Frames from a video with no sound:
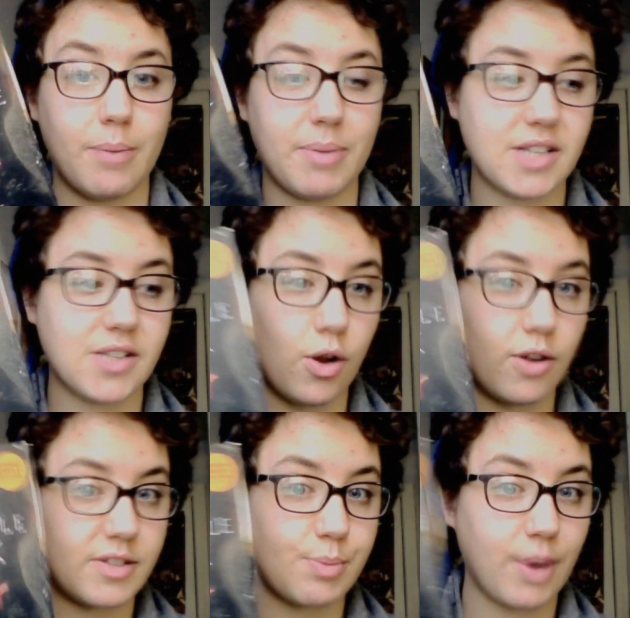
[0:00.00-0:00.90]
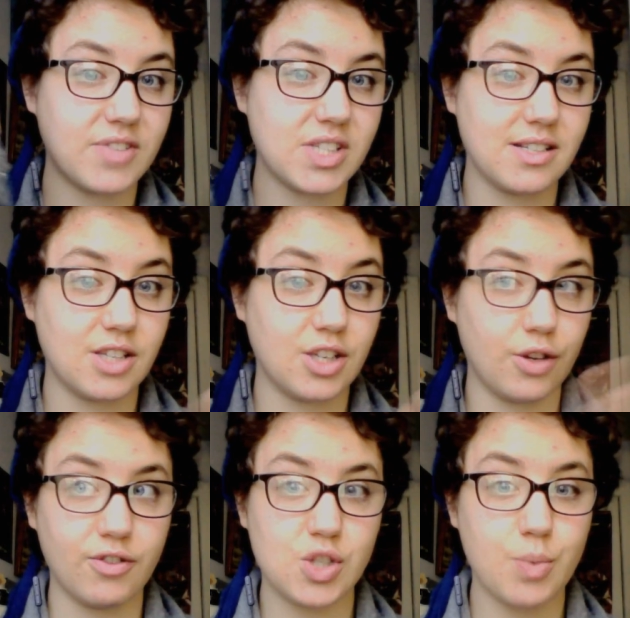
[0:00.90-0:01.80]
And because all of these prophecies,
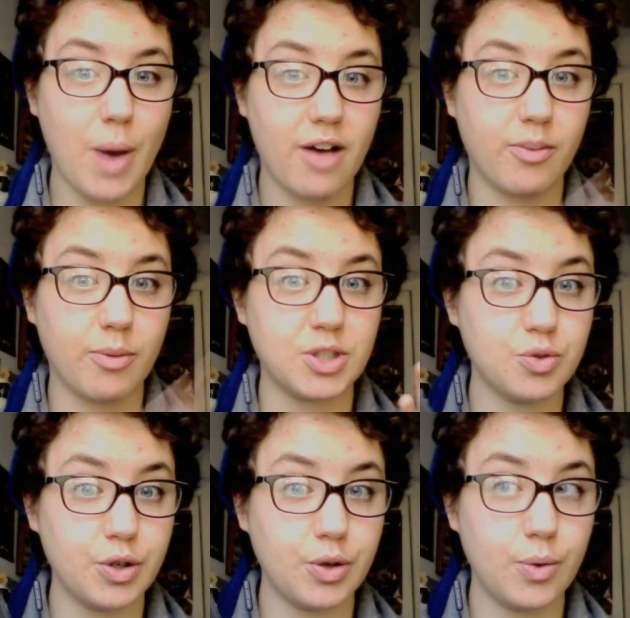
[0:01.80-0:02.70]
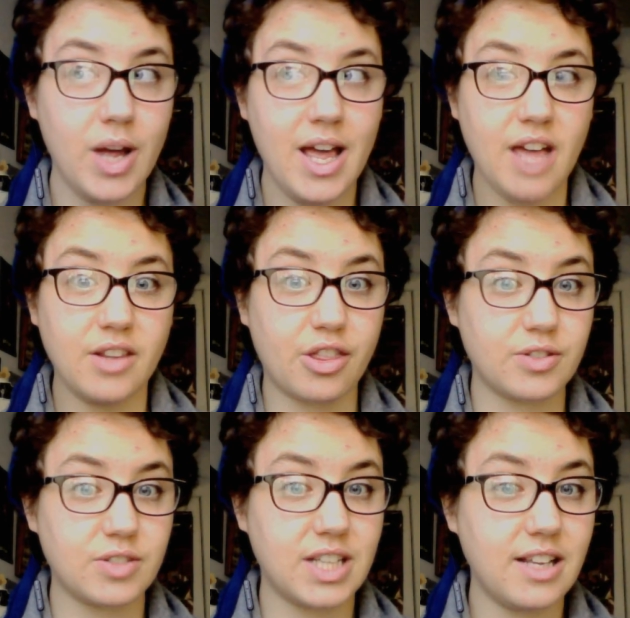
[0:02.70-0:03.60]
the first 12 have been true, the
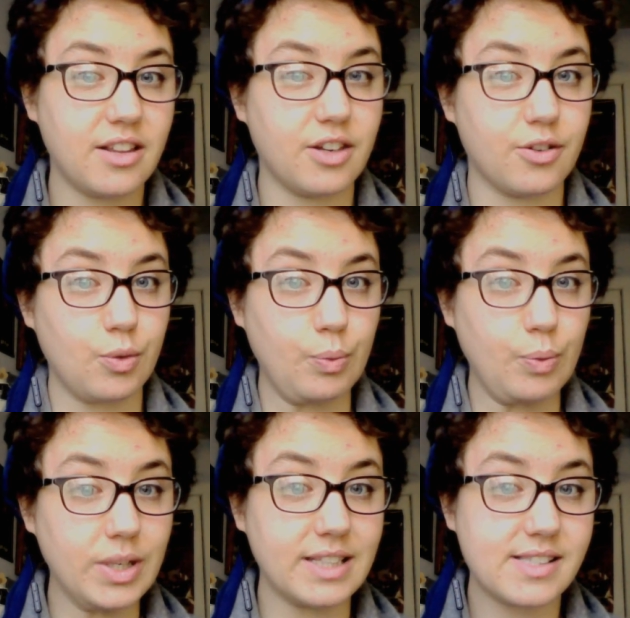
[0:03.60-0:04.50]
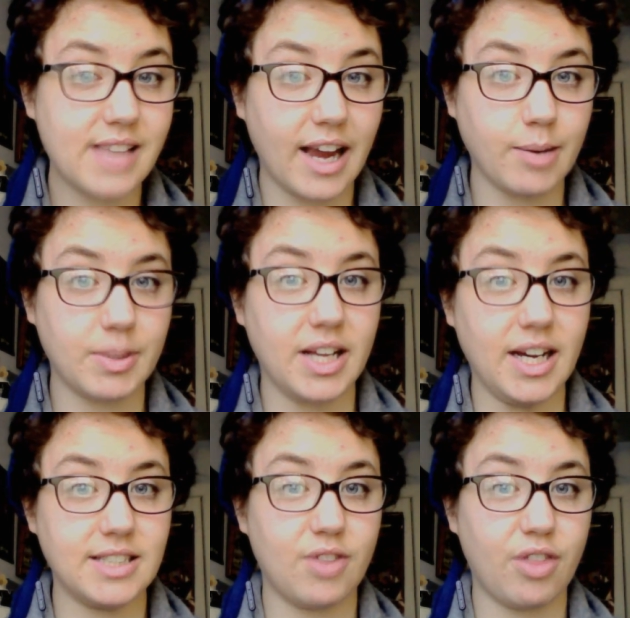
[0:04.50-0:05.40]
13th, they're really scared about the
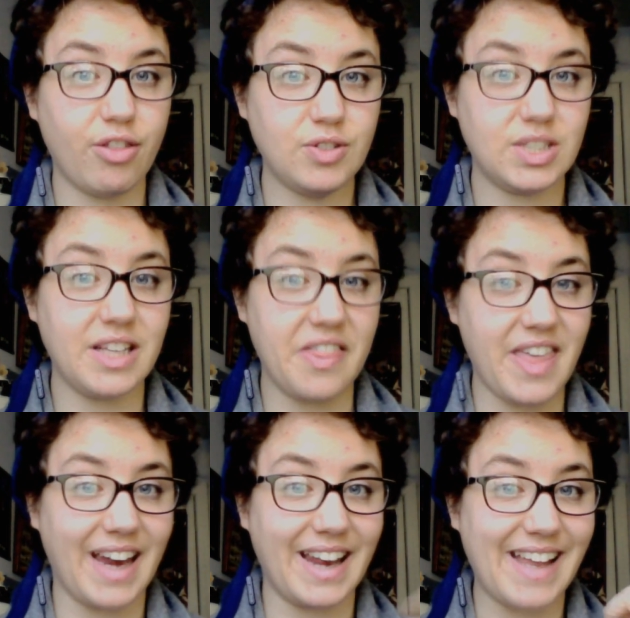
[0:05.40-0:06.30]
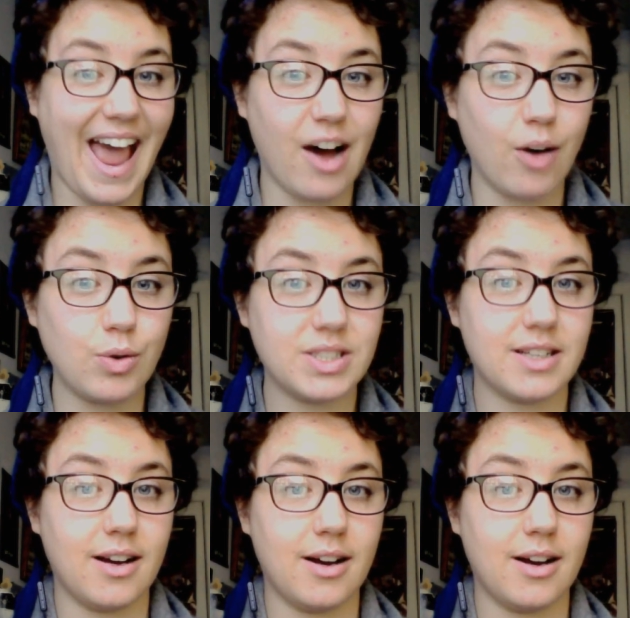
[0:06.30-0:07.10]
idea of the 13th getting out,